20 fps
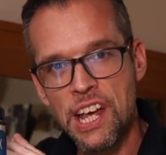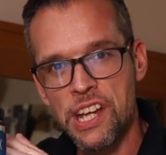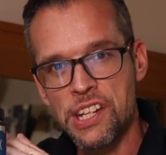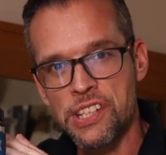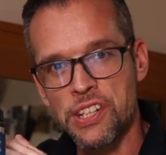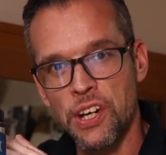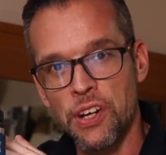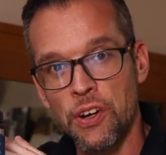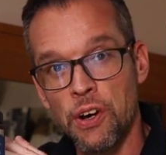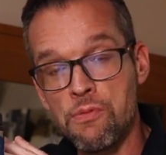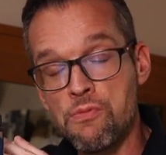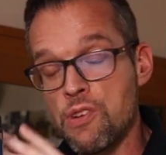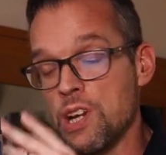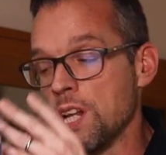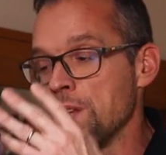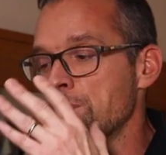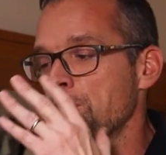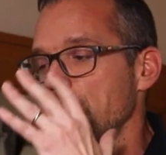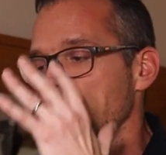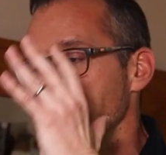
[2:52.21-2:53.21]
So I'm
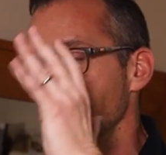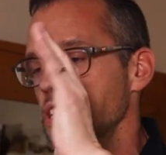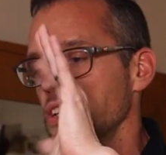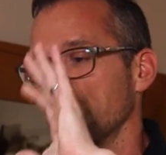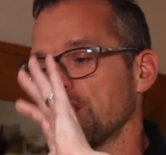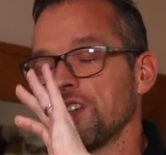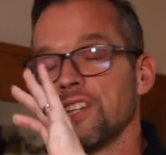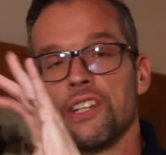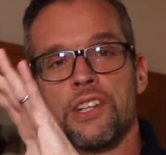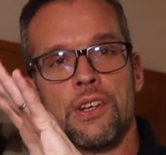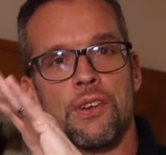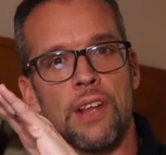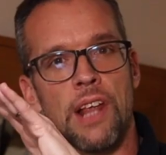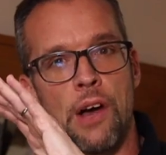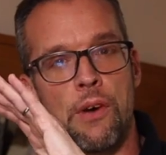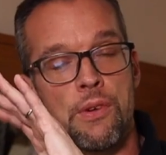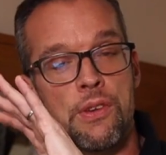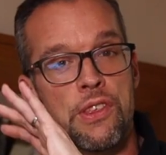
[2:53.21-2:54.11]
really pleased I can do that